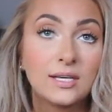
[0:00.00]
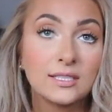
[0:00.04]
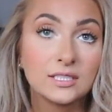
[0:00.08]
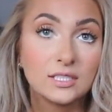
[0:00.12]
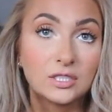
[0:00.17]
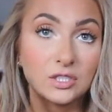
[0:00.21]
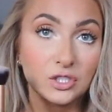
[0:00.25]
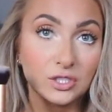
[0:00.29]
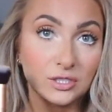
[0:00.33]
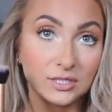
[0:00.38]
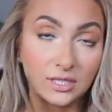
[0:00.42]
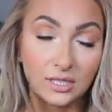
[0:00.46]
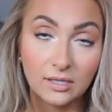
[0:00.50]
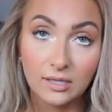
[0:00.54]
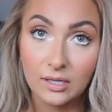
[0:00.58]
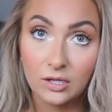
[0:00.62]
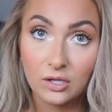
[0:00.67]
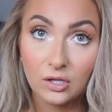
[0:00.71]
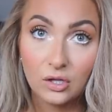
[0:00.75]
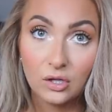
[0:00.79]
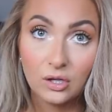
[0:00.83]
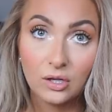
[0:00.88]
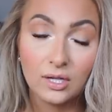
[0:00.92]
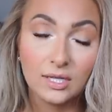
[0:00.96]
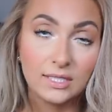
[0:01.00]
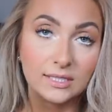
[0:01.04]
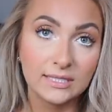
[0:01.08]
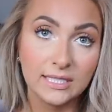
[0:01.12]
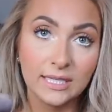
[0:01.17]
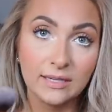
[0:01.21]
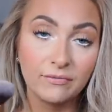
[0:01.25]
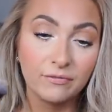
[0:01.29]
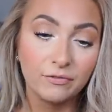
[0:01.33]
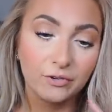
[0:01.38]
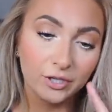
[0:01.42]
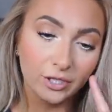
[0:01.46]
It's just a little
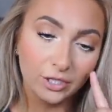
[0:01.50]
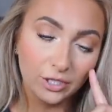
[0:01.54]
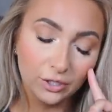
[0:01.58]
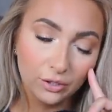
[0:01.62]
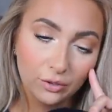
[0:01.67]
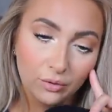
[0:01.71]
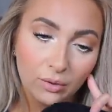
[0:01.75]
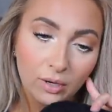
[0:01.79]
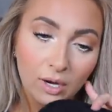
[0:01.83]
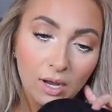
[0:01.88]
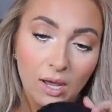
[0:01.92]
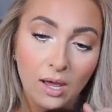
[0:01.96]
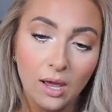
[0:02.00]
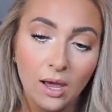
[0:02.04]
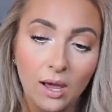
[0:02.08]
tip for you.